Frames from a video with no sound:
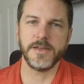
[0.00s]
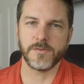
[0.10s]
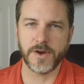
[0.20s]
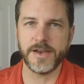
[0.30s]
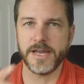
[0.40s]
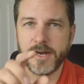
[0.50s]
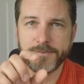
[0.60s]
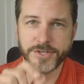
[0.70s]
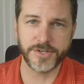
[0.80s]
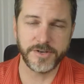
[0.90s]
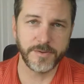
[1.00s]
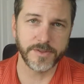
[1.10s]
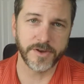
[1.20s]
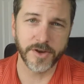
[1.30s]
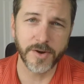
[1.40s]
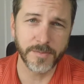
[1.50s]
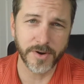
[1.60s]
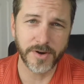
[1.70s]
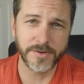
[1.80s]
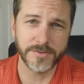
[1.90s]
Right now I'm shooting with a
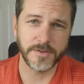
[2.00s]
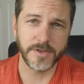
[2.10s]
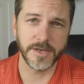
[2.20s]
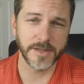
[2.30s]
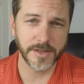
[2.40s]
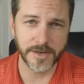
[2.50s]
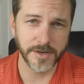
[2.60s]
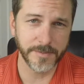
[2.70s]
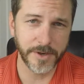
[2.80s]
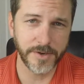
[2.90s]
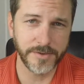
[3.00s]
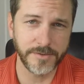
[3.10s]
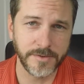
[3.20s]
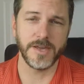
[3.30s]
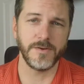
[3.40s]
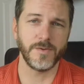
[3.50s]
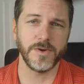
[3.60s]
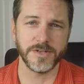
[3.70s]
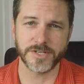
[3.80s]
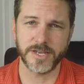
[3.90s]
GoPro in linear mode,
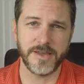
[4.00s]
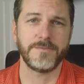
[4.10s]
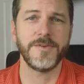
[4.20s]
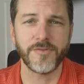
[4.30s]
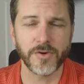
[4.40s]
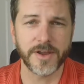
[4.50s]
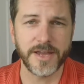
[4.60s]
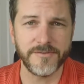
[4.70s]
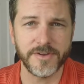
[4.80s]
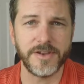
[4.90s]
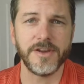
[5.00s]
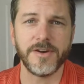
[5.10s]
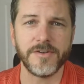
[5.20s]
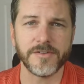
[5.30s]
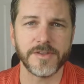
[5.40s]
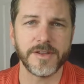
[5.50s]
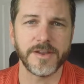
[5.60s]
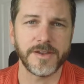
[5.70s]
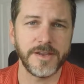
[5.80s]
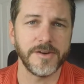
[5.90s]
which gives me 4K video
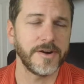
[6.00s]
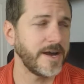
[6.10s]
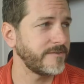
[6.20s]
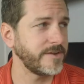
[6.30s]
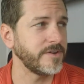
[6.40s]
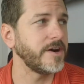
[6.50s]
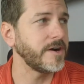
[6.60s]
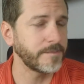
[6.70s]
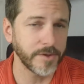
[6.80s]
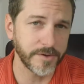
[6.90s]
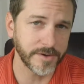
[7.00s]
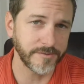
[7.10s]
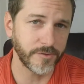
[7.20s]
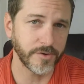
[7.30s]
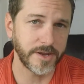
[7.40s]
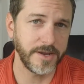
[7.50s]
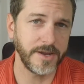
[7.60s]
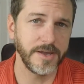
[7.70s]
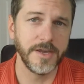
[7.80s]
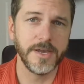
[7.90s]
that, you know, I haven't even uploaded in 4K.